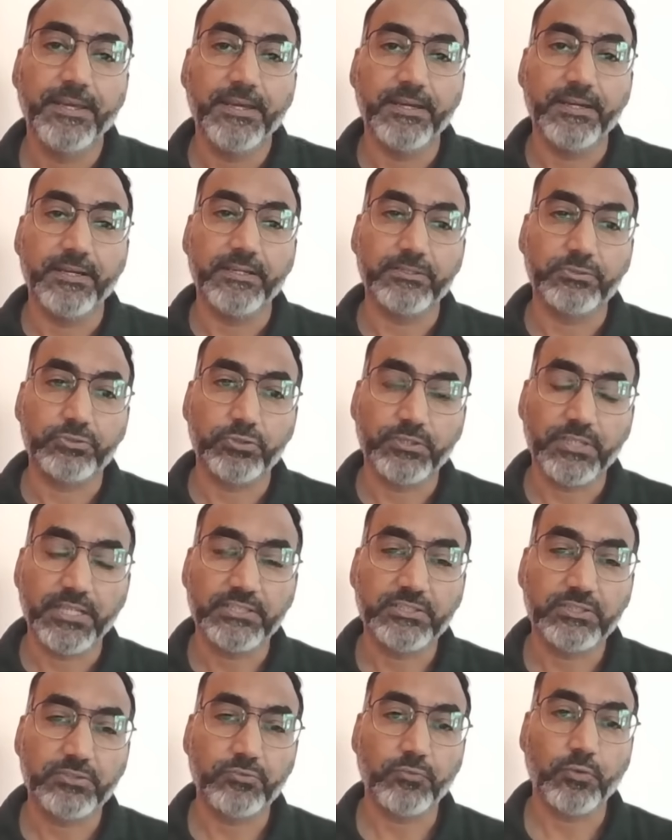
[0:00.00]
So
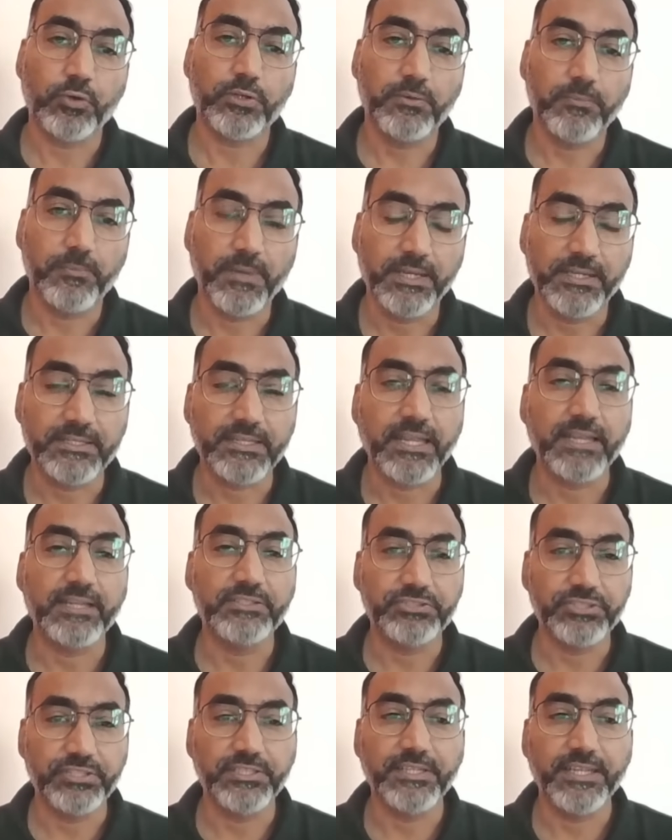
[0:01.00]
that's what my
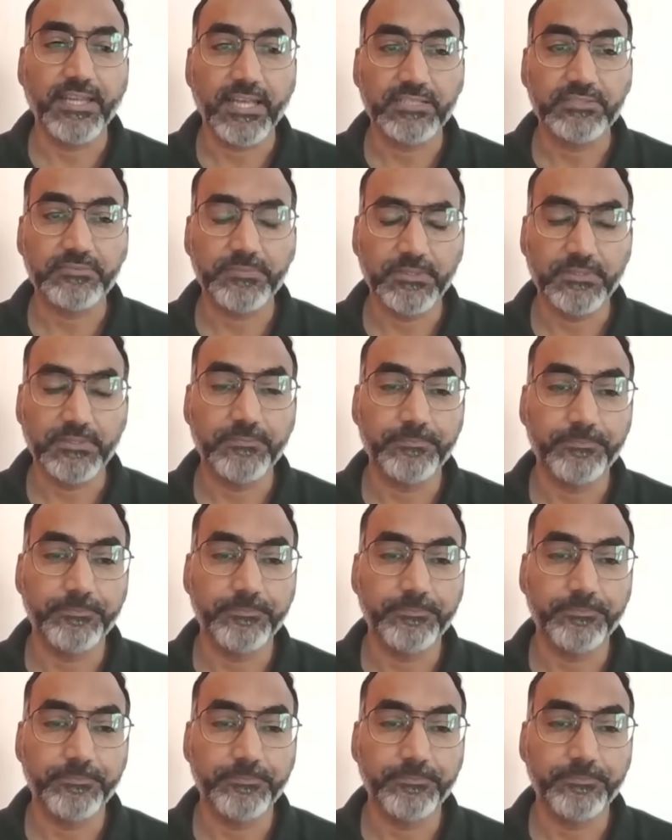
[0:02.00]
talent journey has been.